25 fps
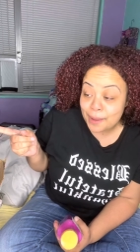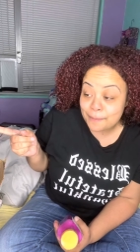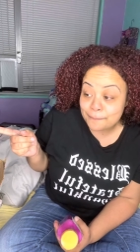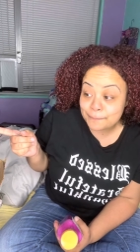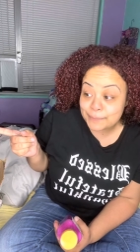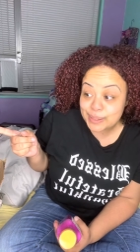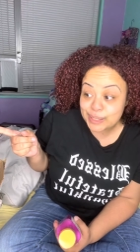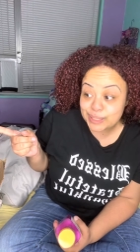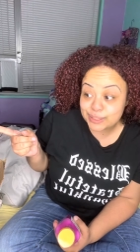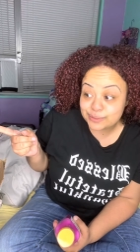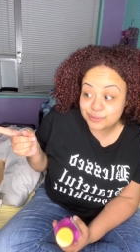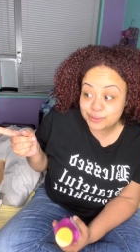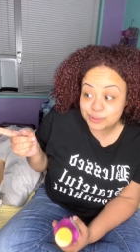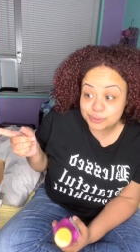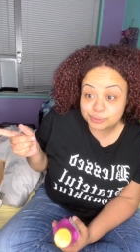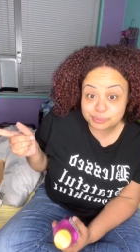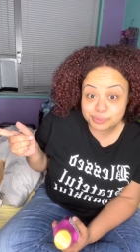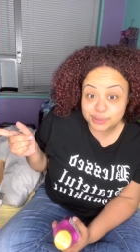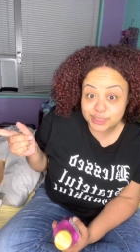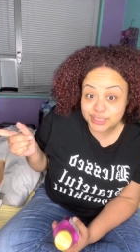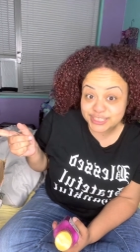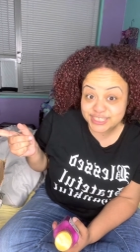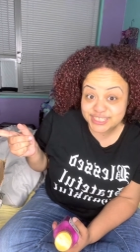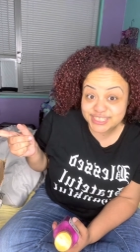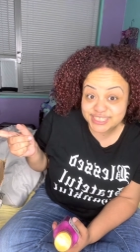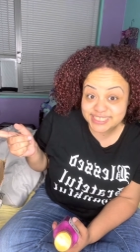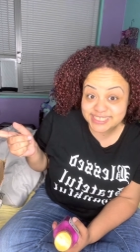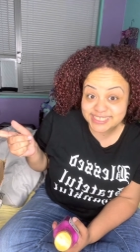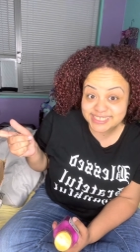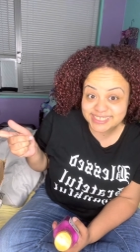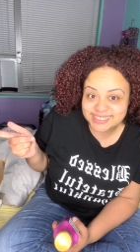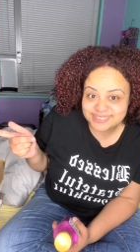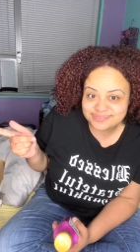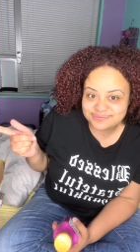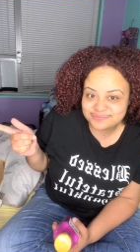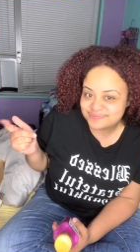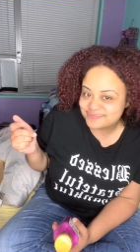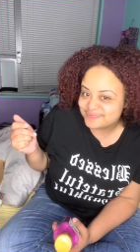perfume purchase.
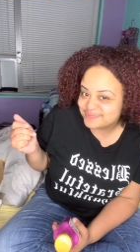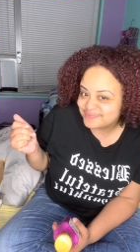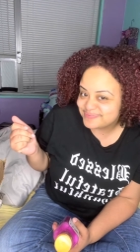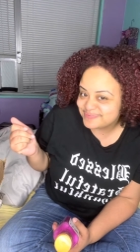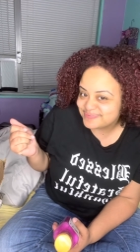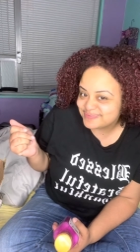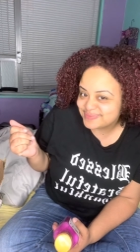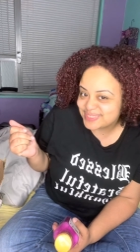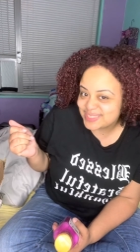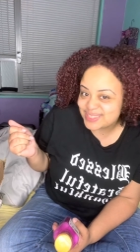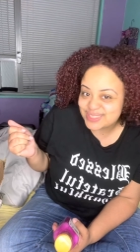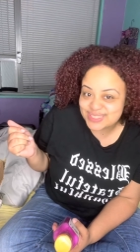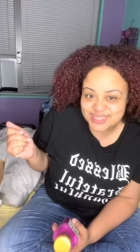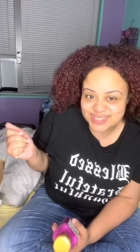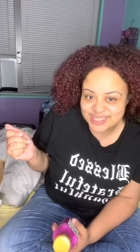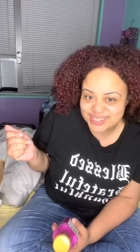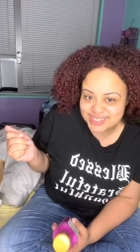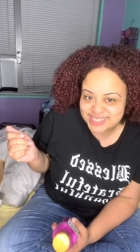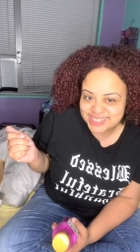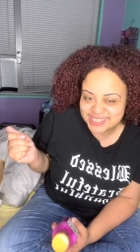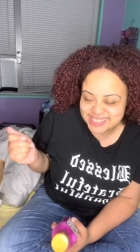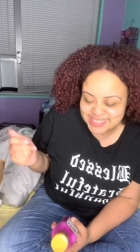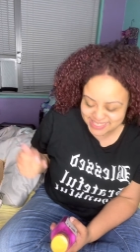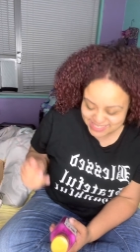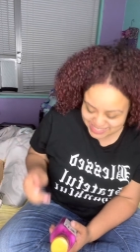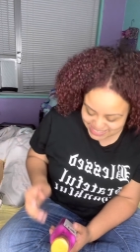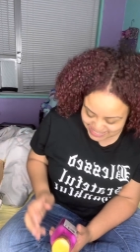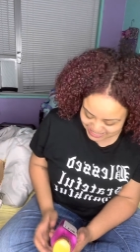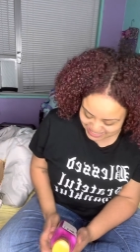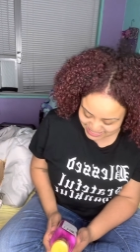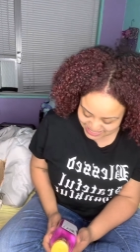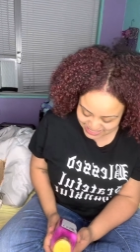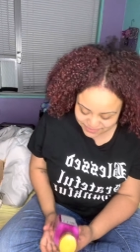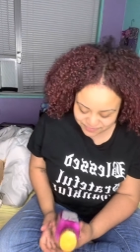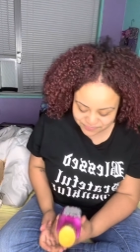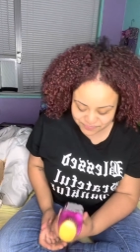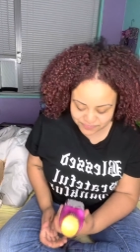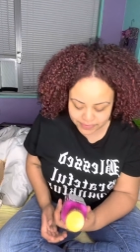So I'm so excited.
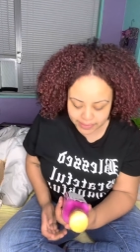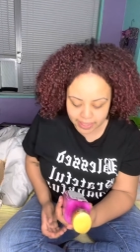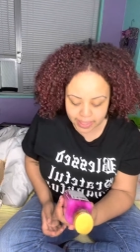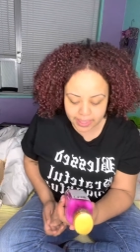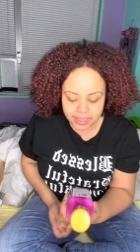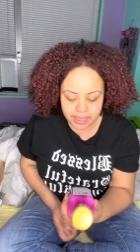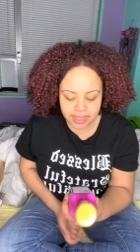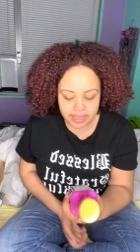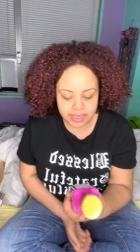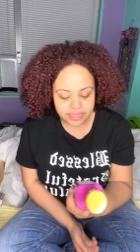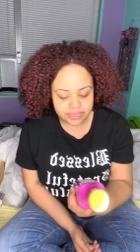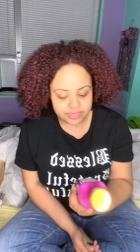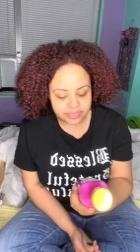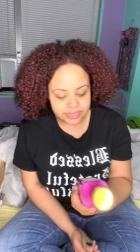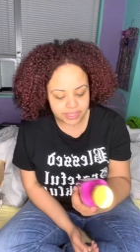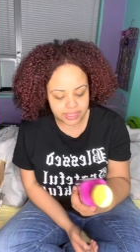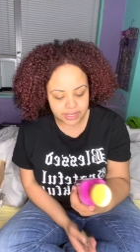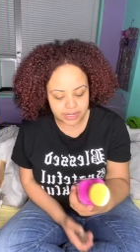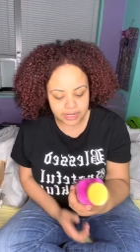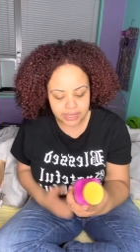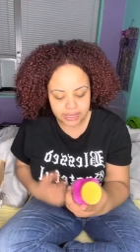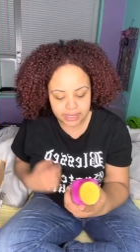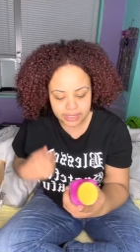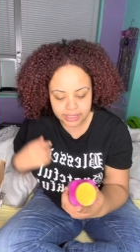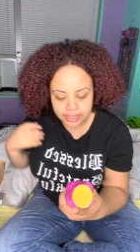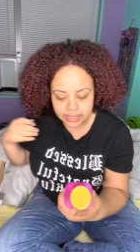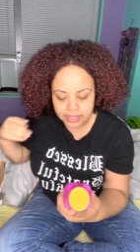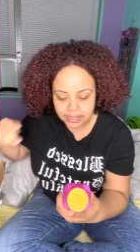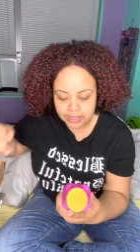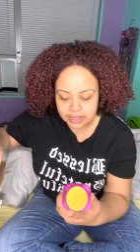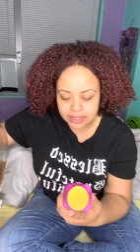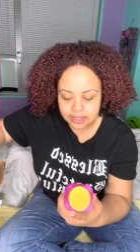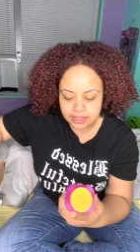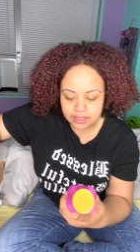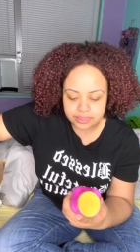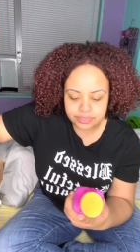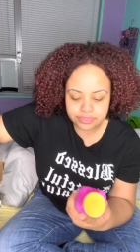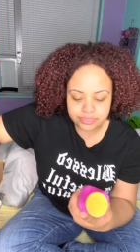Then I
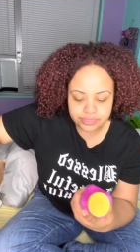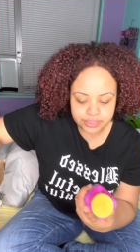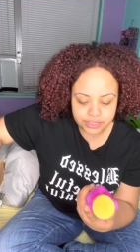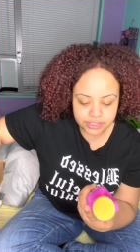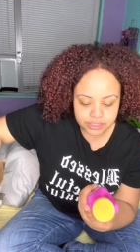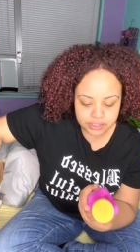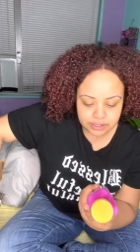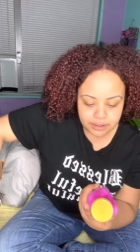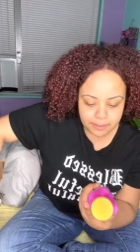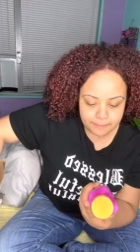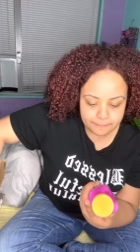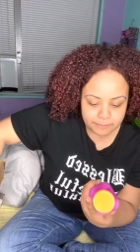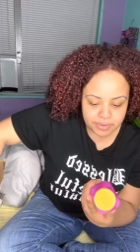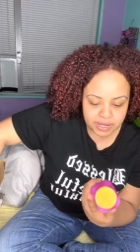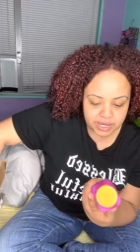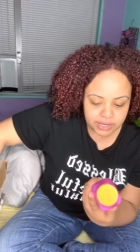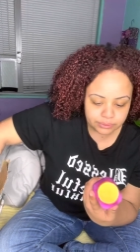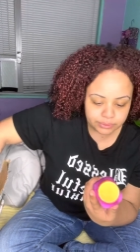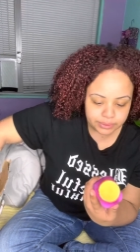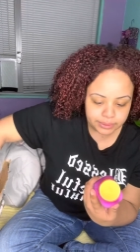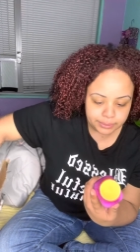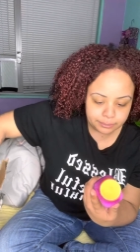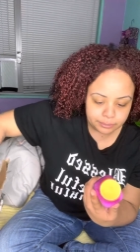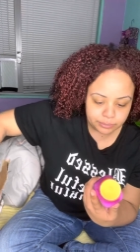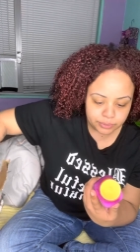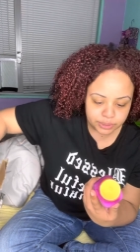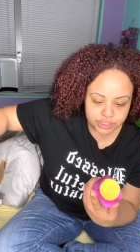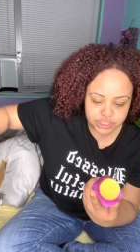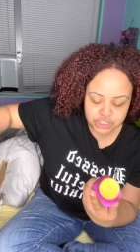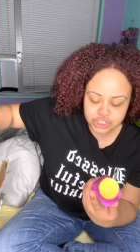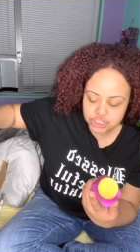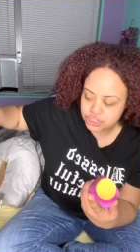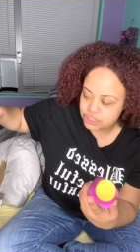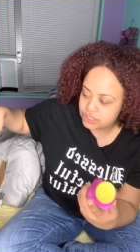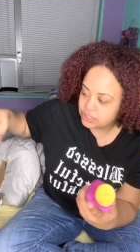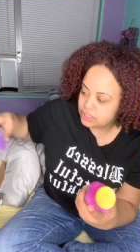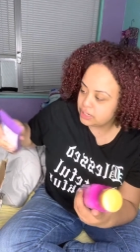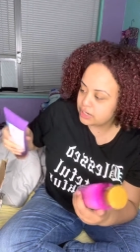got the Maui
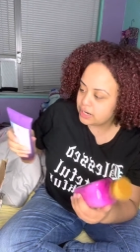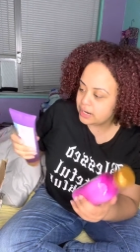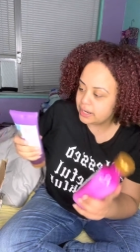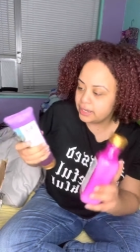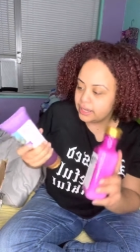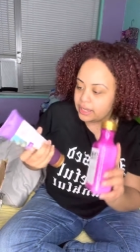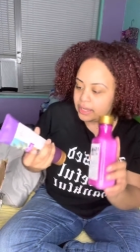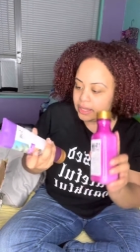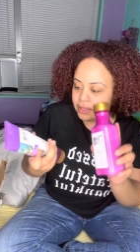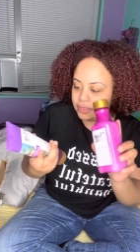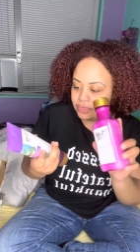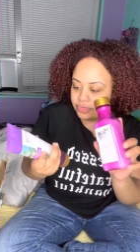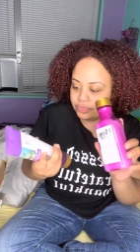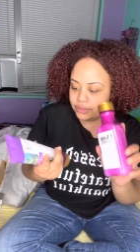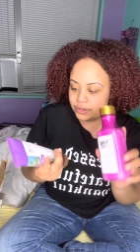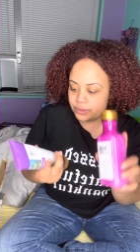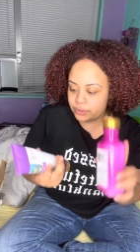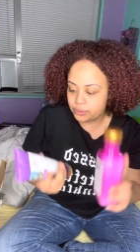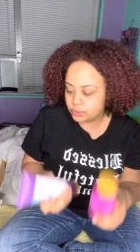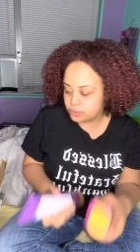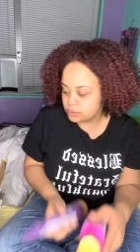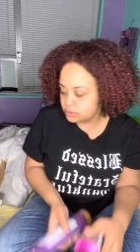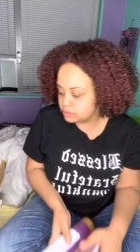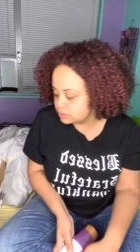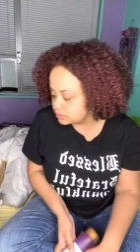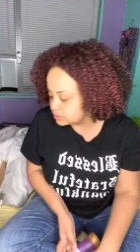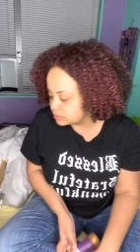Moisture. I got the whole